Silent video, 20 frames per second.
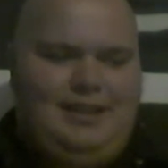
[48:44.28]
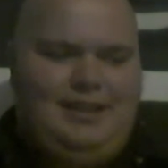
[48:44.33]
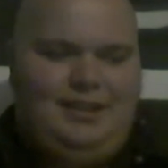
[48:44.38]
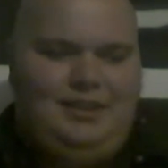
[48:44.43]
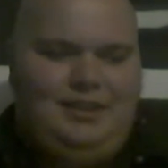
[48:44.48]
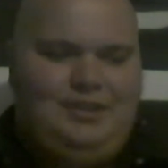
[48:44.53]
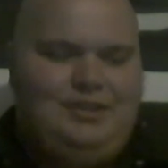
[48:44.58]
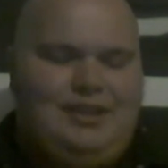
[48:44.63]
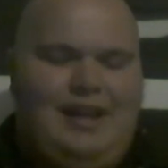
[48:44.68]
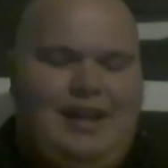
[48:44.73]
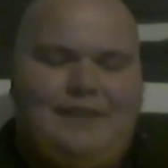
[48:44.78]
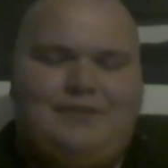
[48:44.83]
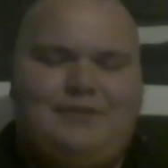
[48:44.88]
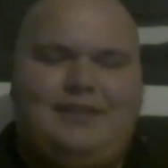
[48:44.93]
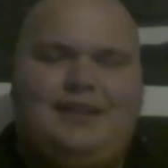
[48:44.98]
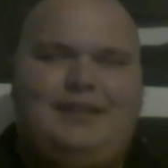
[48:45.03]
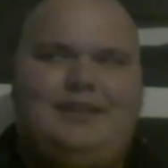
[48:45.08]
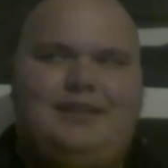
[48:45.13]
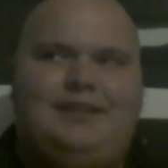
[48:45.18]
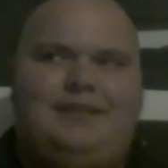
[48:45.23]
just have
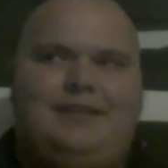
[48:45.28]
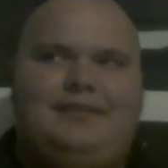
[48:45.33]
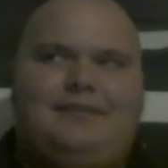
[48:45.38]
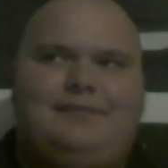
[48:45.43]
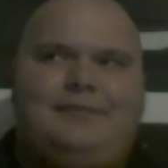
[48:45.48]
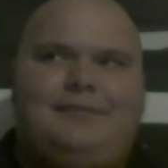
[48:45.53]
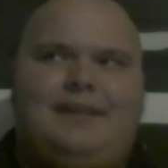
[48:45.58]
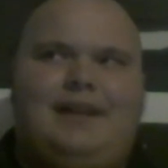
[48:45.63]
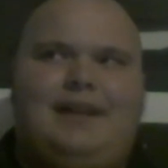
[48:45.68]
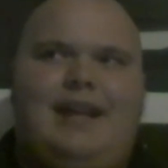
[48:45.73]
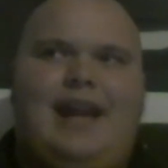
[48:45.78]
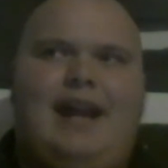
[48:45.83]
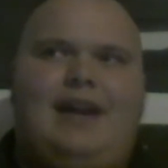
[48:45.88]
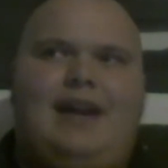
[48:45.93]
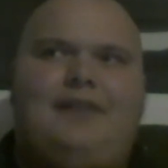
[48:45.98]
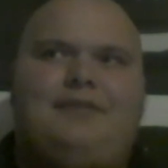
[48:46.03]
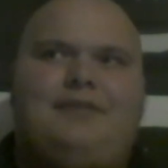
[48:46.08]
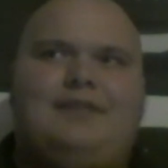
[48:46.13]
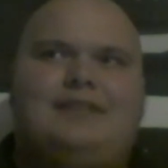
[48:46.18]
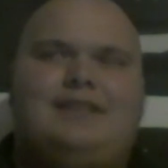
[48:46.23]
to
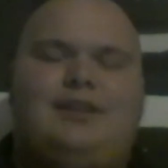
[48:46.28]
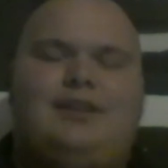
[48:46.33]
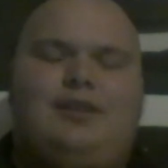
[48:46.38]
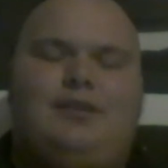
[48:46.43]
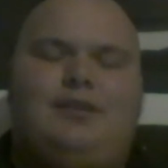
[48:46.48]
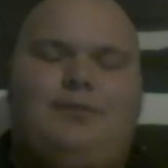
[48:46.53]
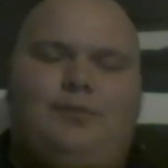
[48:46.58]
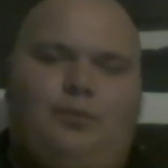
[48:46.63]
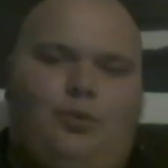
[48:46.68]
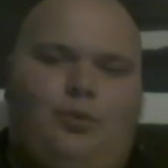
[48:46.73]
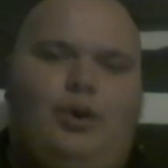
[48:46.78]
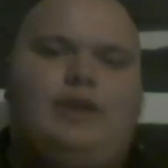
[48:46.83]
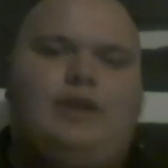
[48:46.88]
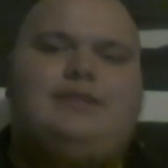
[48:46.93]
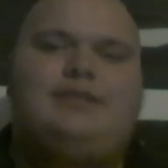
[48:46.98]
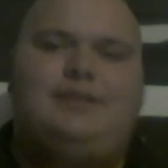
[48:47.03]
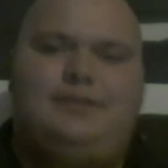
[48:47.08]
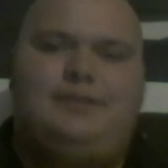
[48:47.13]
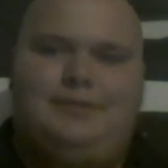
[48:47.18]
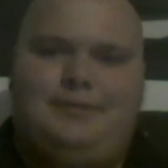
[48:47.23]
have a certain want
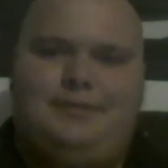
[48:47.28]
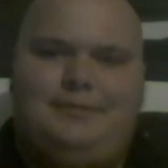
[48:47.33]
to.